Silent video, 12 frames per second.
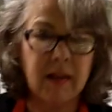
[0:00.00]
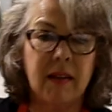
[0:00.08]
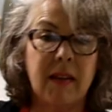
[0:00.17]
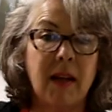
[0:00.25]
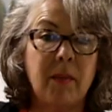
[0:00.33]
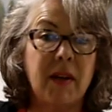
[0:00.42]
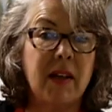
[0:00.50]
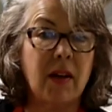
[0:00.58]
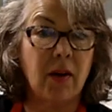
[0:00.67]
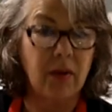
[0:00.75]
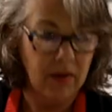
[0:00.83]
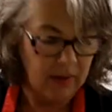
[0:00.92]
There we
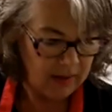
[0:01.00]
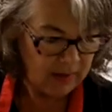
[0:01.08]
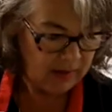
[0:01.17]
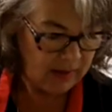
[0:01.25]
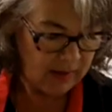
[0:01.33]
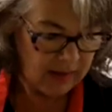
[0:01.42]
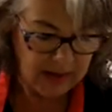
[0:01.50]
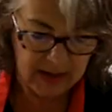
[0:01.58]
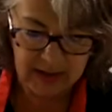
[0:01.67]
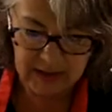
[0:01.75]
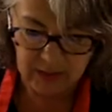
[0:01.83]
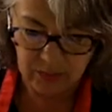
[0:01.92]
go.
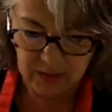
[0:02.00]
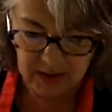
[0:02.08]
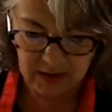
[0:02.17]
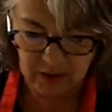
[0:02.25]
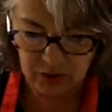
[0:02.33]
And we're going